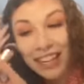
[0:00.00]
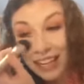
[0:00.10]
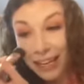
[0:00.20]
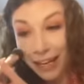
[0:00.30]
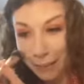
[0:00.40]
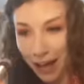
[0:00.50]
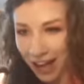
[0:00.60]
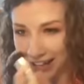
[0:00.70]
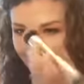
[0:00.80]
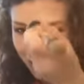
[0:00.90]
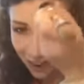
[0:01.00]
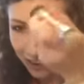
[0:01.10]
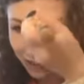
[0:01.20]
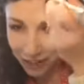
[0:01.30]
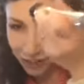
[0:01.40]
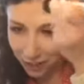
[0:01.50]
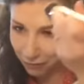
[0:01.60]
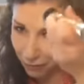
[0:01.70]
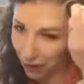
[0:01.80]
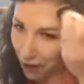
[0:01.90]
Thinking back now, I should
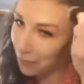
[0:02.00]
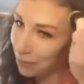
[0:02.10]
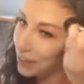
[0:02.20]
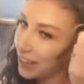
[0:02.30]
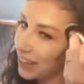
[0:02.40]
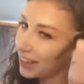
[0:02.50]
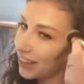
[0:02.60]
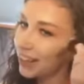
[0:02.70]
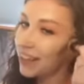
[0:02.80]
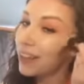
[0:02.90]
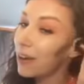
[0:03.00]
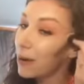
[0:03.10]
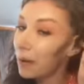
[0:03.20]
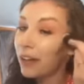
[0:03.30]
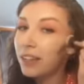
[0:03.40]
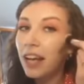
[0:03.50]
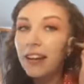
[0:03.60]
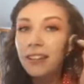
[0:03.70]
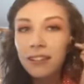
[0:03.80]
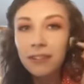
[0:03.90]
have probably thought about
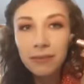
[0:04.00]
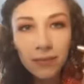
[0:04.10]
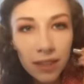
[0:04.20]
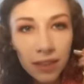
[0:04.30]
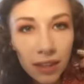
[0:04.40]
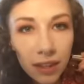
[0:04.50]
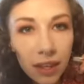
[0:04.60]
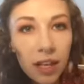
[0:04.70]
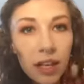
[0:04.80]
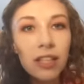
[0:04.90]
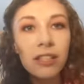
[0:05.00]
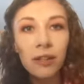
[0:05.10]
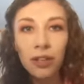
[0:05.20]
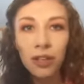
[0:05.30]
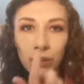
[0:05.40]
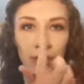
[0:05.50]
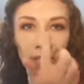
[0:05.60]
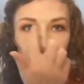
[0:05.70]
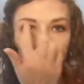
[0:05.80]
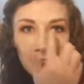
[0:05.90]
that. So
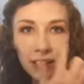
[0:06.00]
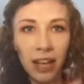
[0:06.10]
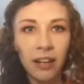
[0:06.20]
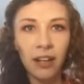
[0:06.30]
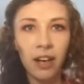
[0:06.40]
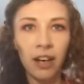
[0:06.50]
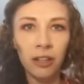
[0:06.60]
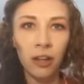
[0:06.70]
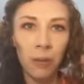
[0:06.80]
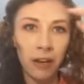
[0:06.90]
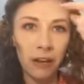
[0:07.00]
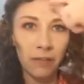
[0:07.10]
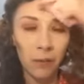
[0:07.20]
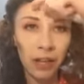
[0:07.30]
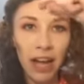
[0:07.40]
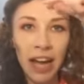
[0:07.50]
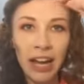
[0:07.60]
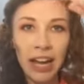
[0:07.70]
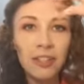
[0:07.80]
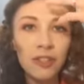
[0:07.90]
using that lighter color on my
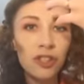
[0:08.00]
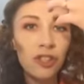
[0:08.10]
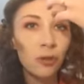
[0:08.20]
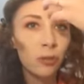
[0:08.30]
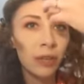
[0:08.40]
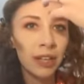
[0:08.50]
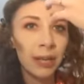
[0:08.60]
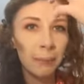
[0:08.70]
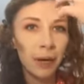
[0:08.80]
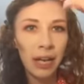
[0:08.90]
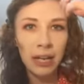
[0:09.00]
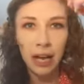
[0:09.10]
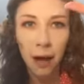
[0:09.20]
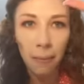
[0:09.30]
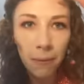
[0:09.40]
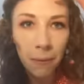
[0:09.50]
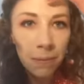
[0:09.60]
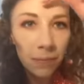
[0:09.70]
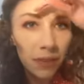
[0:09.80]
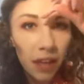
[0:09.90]
forehead, it just really brightened up
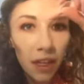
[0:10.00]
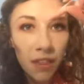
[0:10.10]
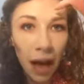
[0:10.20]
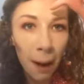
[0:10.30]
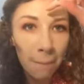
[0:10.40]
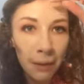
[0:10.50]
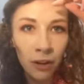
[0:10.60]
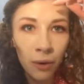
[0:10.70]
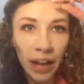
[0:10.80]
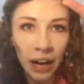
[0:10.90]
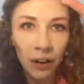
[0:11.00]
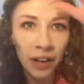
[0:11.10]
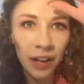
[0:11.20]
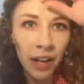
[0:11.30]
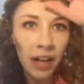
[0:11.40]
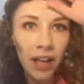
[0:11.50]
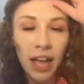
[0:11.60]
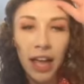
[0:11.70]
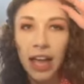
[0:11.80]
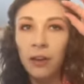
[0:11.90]
that middle area
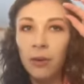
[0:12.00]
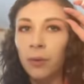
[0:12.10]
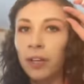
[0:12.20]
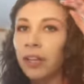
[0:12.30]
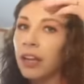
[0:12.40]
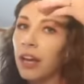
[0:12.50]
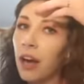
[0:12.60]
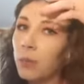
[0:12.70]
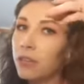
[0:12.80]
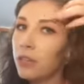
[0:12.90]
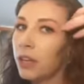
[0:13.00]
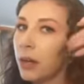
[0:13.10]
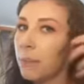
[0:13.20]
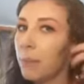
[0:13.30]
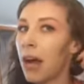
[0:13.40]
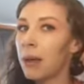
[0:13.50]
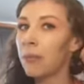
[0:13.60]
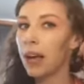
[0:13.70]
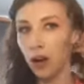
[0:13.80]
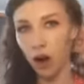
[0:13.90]
and really helped to combine
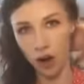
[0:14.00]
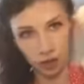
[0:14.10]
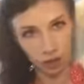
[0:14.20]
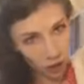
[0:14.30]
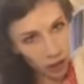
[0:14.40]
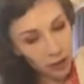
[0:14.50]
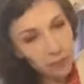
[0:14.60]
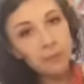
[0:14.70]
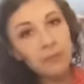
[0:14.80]
my contour